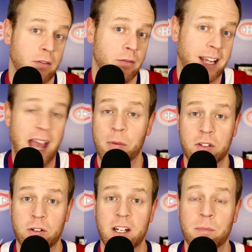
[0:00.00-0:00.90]
the
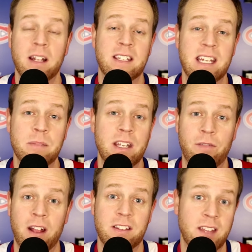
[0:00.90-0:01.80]
Capitals learning to play team
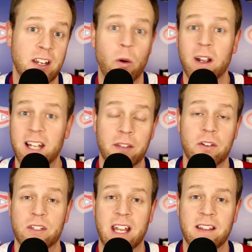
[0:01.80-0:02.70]
defense and then going to get
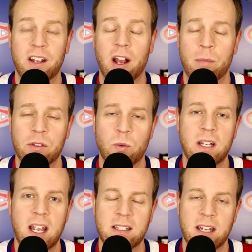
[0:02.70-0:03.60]
their Stanley Cup in
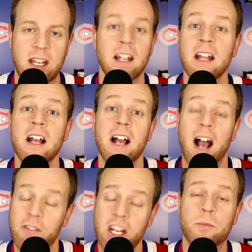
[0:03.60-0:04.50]
2018.
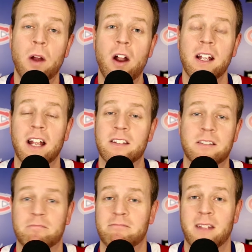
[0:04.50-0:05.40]
I've changed my heart against
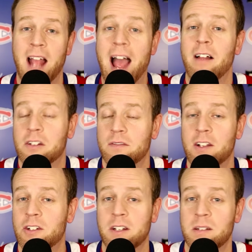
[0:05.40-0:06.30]
Alex
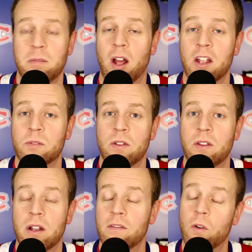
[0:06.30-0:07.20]
Ovechkin, to be honest with
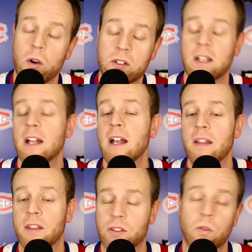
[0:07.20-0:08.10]
you. And of course,
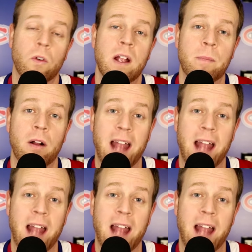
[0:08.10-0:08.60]
the story about